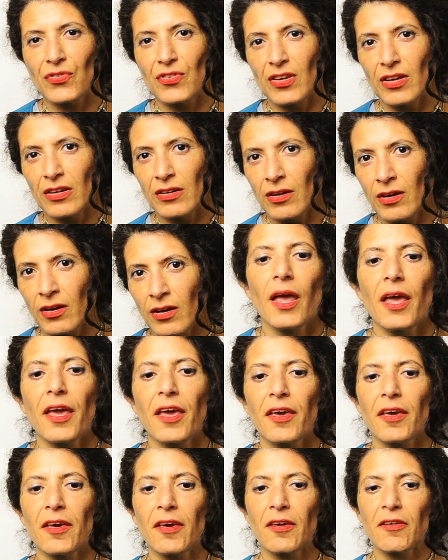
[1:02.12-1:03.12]
DNA.
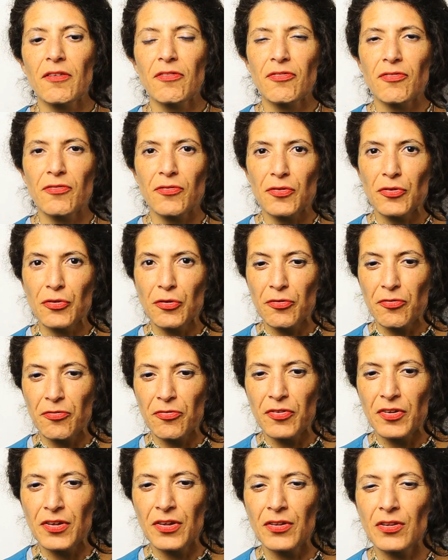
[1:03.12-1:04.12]
If you
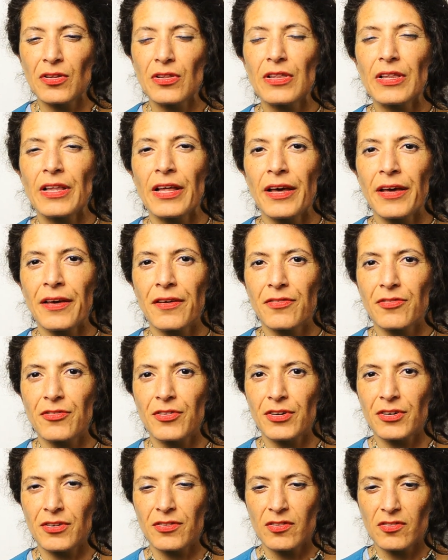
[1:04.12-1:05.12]
feel like
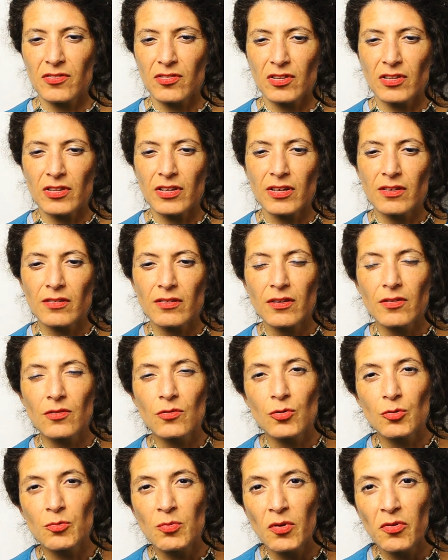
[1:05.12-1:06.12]
there is a selected
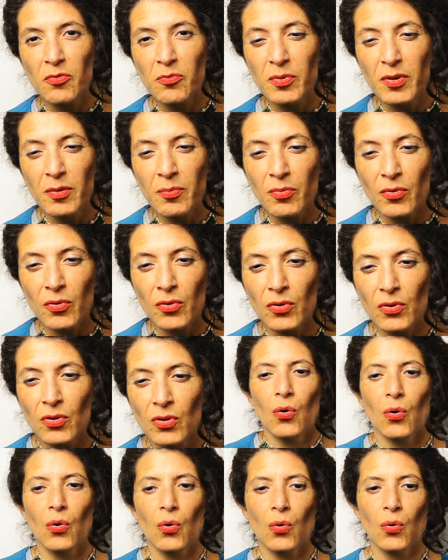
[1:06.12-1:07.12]
group of people
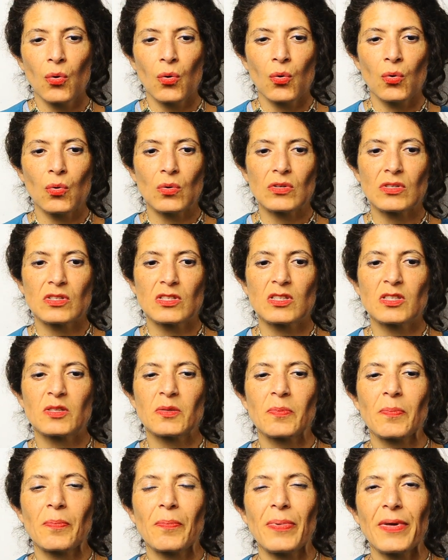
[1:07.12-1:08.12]
who
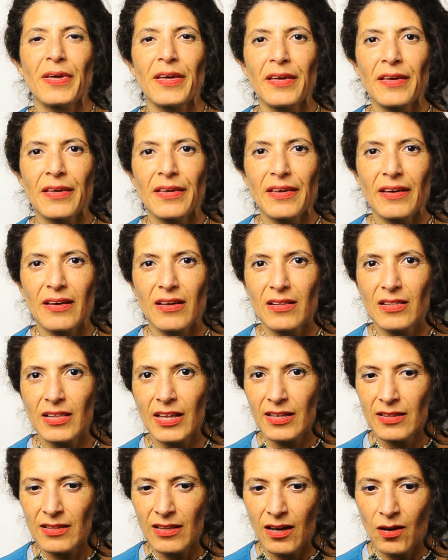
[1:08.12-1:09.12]
speak
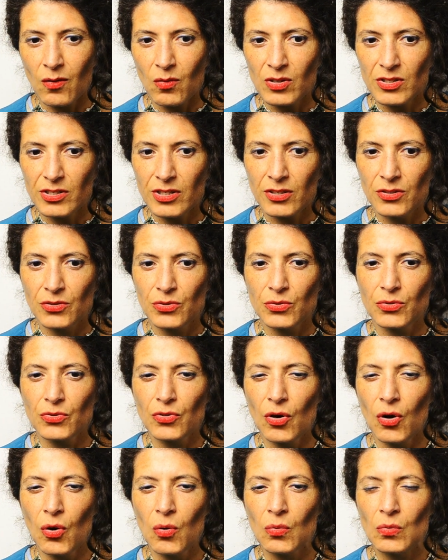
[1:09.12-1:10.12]
light language and you
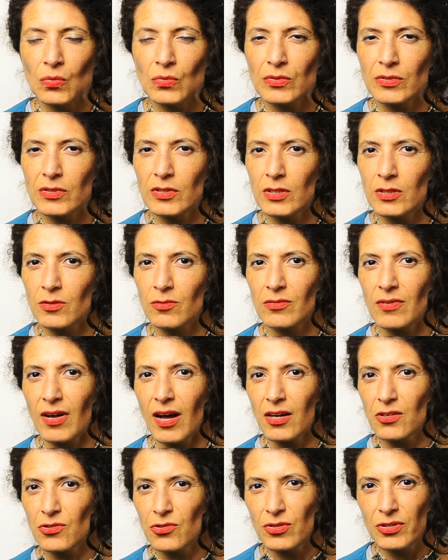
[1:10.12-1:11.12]
don't, it
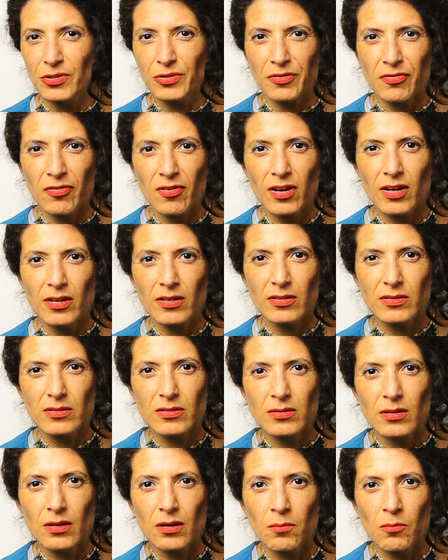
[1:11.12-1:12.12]
actually
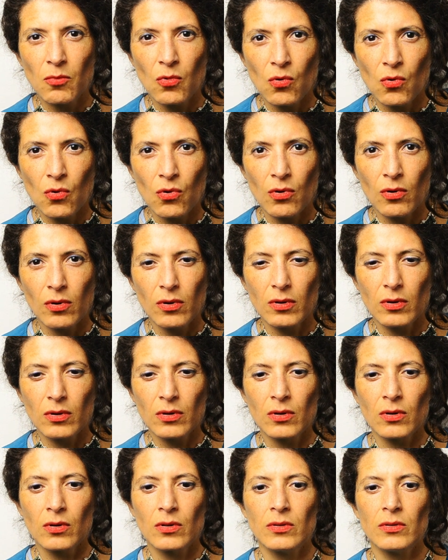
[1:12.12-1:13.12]
reflects more
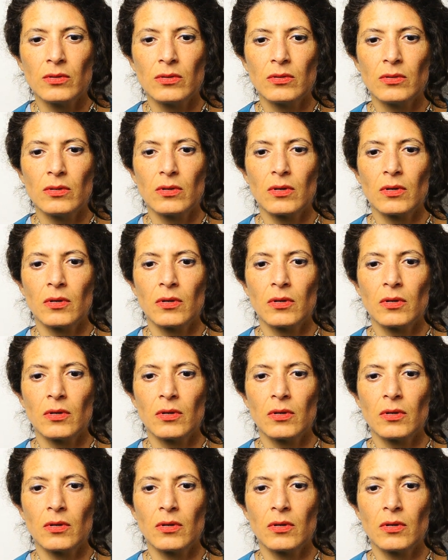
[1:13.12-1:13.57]
on